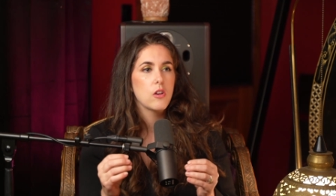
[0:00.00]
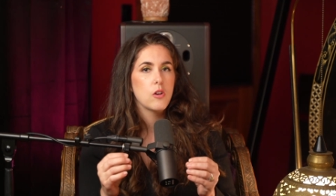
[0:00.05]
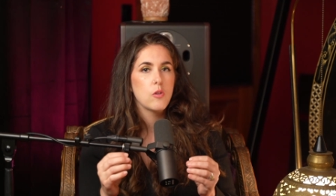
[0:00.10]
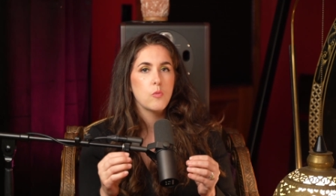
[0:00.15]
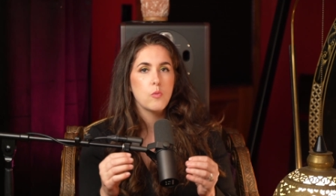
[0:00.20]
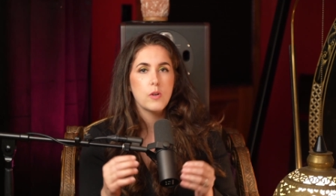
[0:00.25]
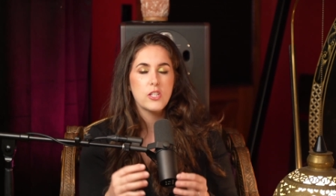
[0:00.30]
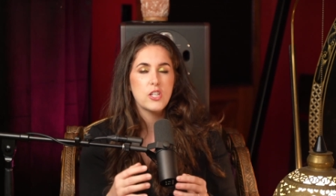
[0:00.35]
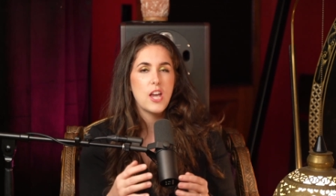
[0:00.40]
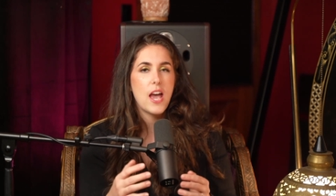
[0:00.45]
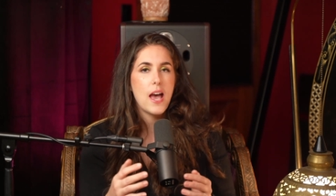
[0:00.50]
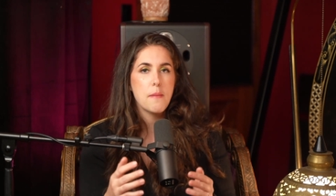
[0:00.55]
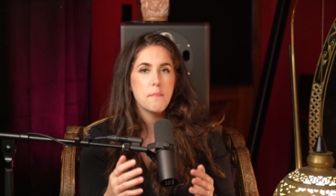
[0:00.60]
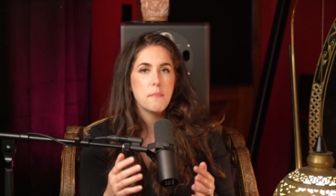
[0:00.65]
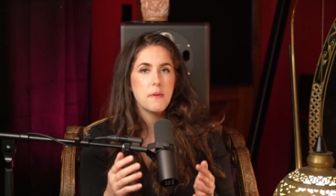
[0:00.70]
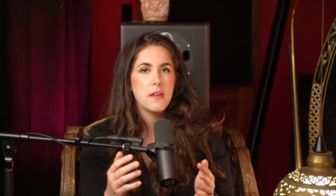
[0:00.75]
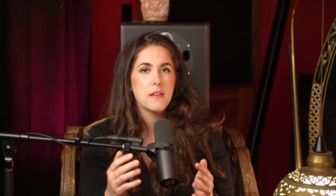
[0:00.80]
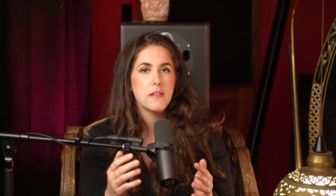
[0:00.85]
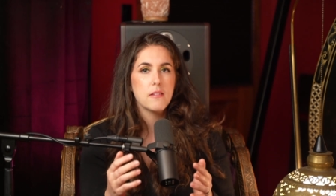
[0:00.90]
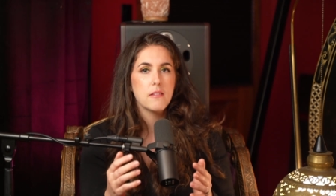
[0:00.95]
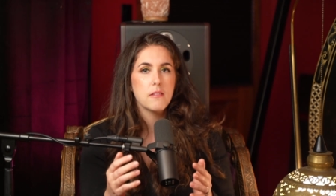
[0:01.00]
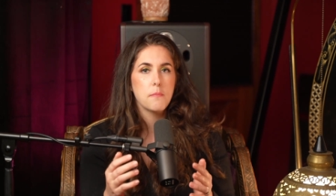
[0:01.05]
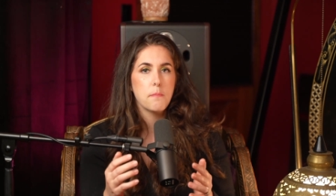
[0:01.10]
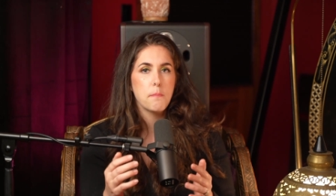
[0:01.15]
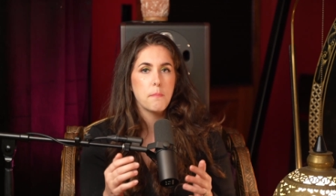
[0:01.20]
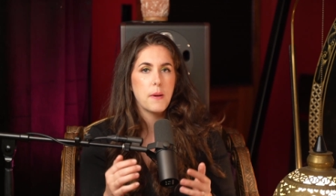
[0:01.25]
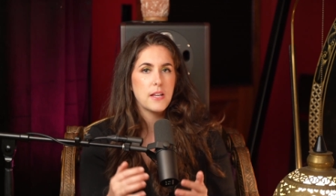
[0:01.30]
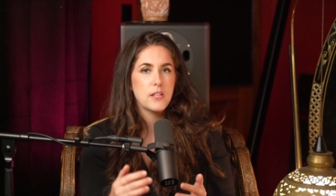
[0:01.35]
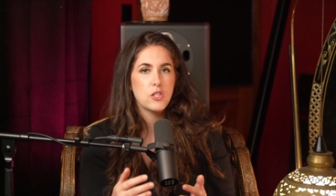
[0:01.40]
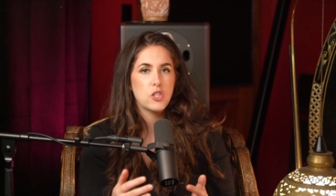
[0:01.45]
which happened
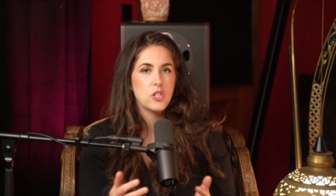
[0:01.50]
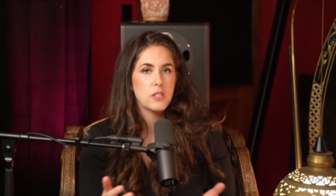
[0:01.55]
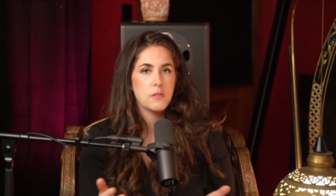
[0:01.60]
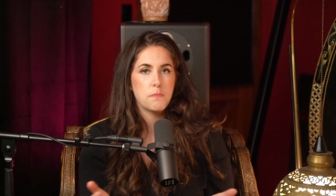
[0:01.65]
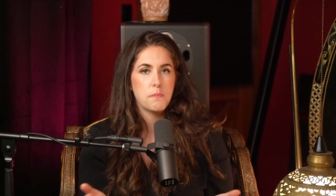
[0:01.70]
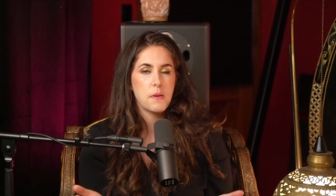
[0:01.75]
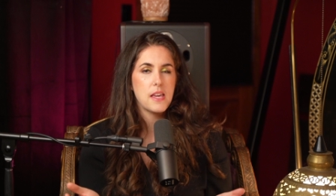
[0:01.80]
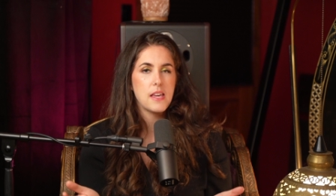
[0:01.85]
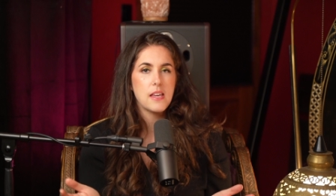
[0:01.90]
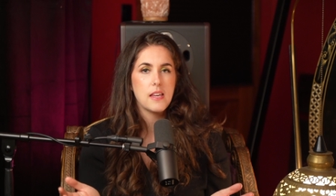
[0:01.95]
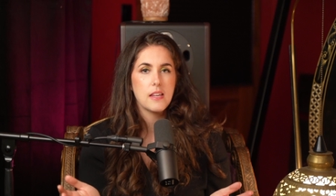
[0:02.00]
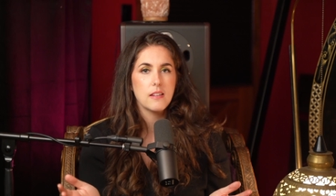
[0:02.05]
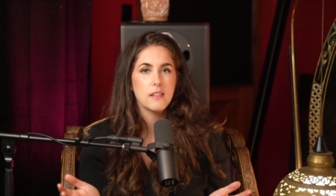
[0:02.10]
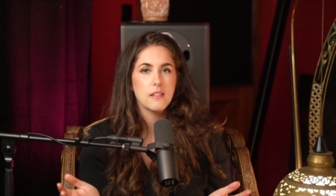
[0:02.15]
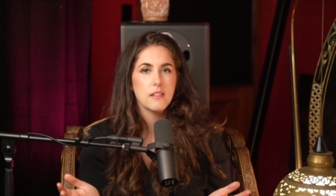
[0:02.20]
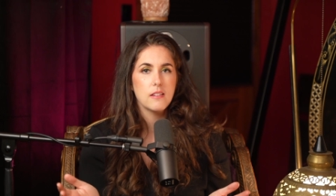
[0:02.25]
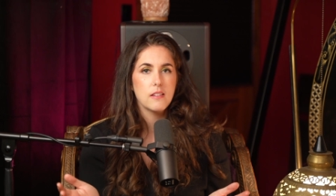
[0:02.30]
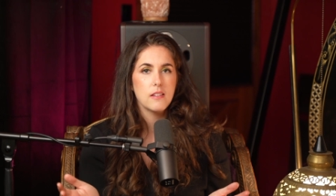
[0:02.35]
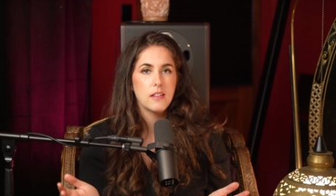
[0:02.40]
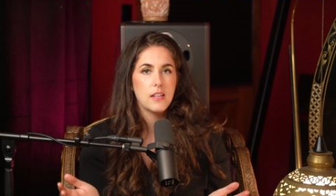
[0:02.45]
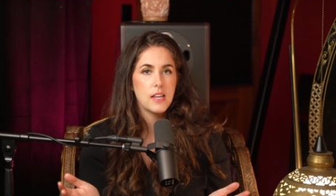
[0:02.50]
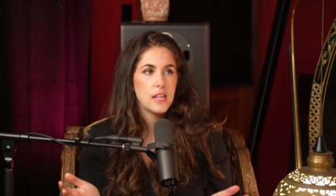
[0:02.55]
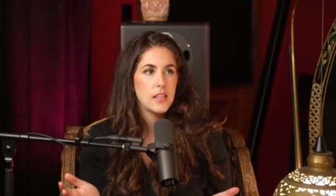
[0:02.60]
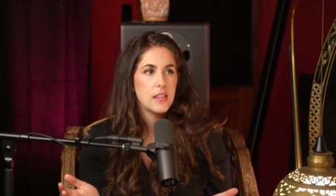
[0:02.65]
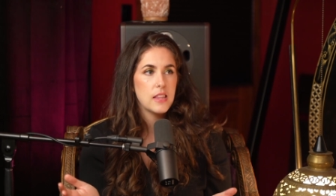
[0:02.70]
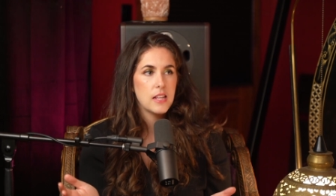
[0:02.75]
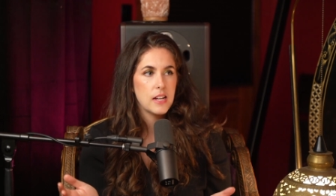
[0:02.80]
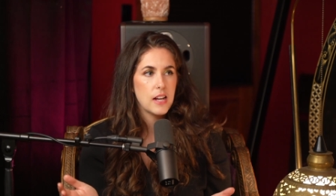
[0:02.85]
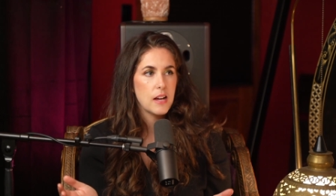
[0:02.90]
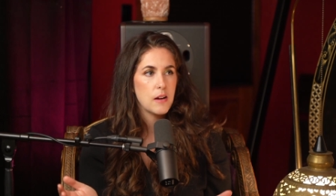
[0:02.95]
by just being in
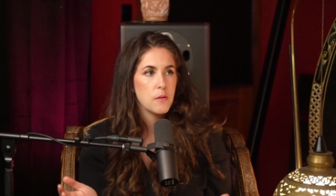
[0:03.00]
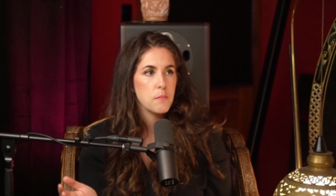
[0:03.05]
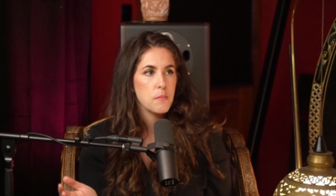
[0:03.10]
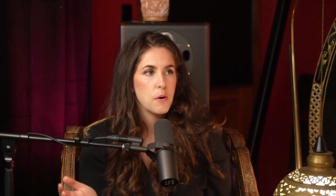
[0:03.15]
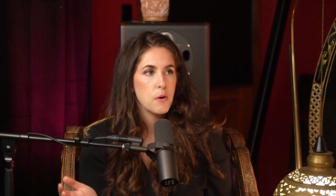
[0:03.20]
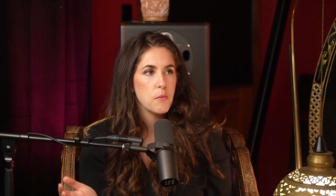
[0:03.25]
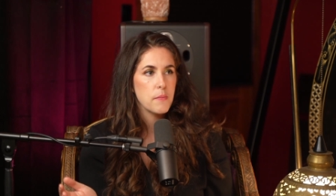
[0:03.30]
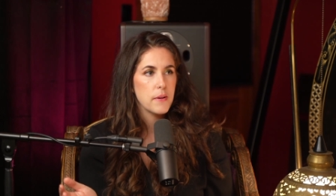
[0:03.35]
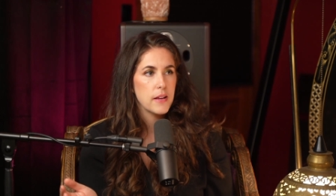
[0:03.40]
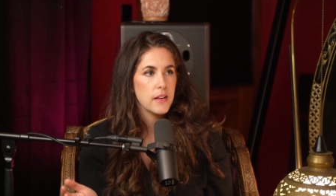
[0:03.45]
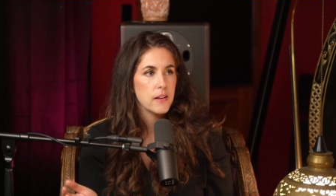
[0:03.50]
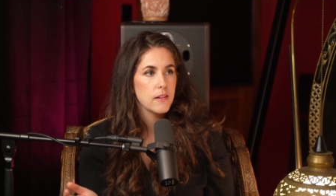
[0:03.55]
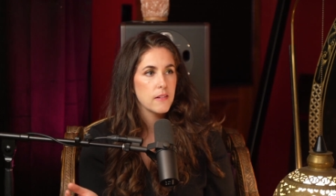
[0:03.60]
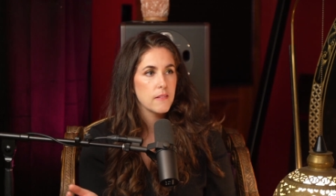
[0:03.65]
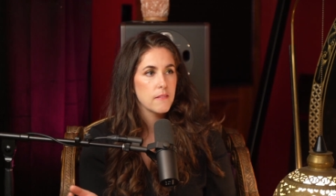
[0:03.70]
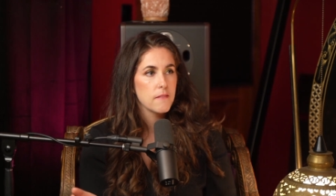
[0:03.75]
the now moment.